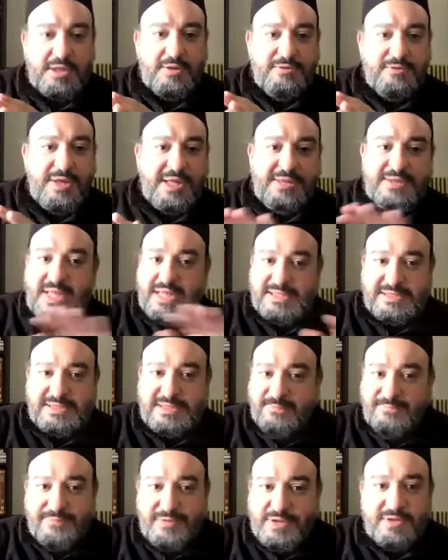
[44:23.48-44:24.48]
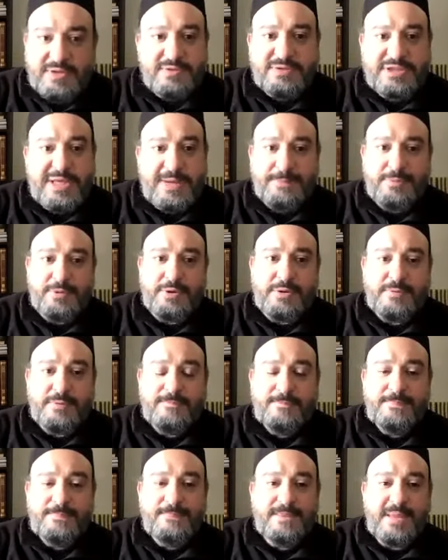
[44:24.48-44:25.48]
That, that's something separate.
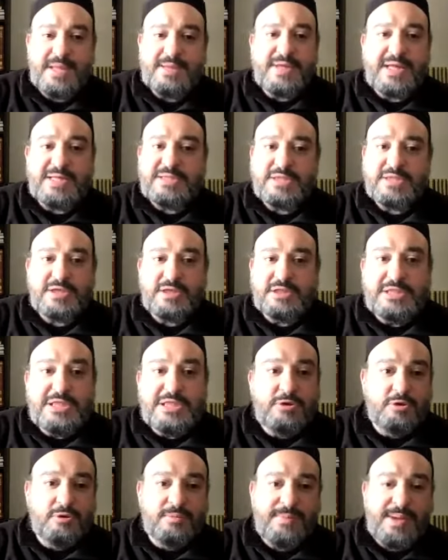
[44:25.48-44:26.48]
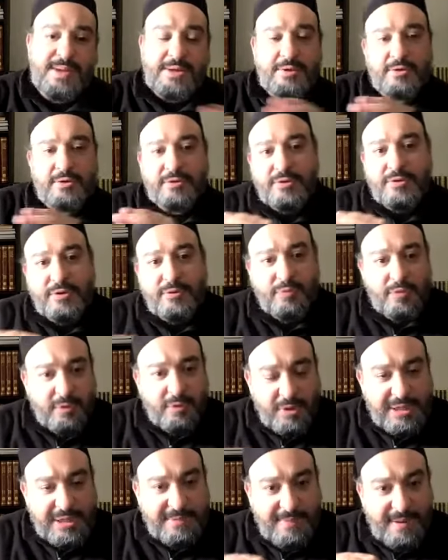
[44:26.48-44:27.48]
That, that's a legal matter.
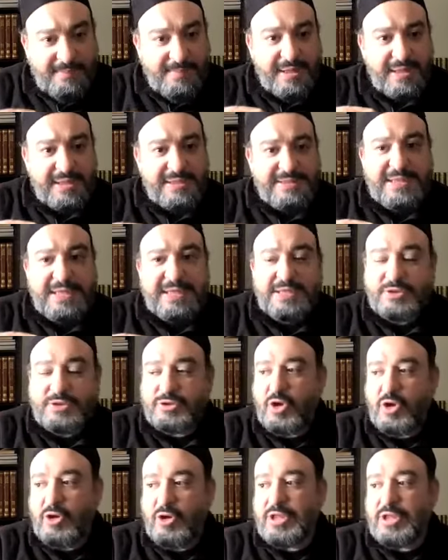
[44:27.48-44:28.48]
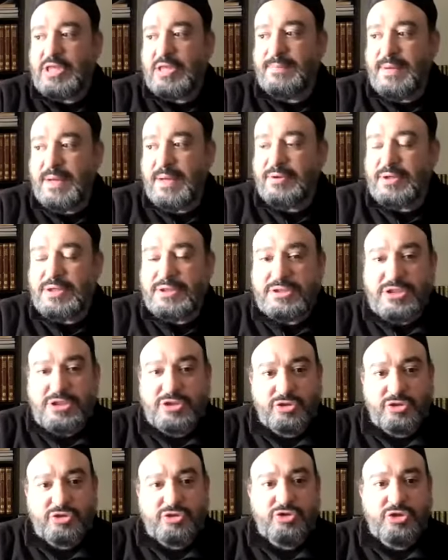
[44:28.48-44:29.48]
What Imam al Ghazali is talking about is
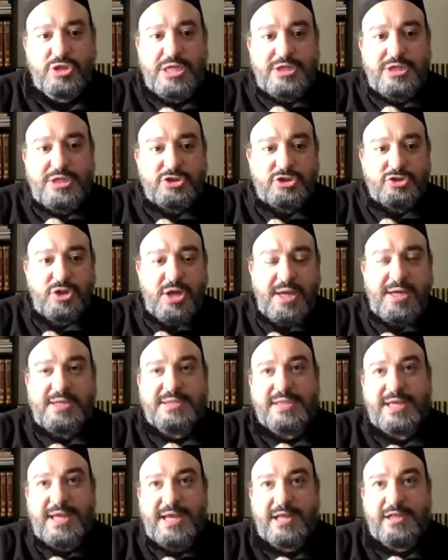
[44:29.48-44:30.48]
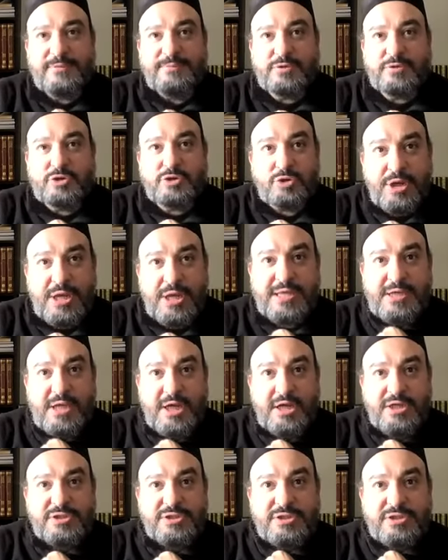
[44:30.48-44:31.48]
he's, he's trying to help train
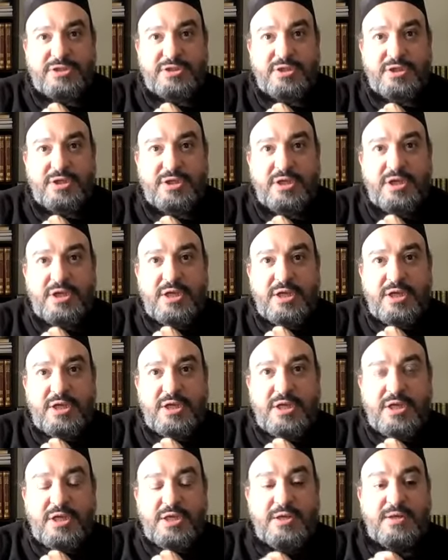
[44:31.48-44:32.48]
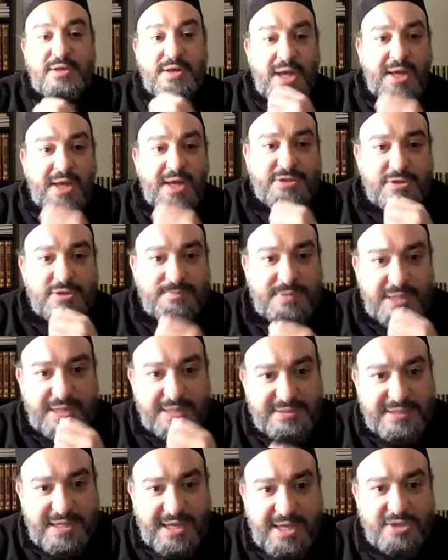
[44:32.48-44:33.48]
us not to be
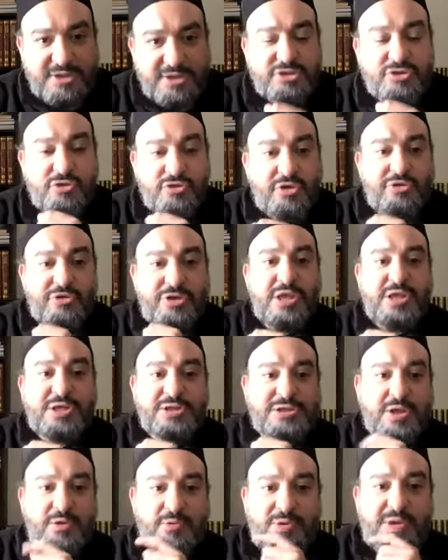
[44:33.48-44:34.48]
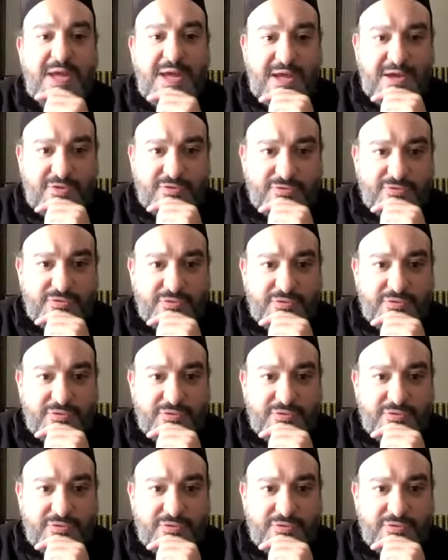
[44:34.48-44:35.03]
attached to the things that we have.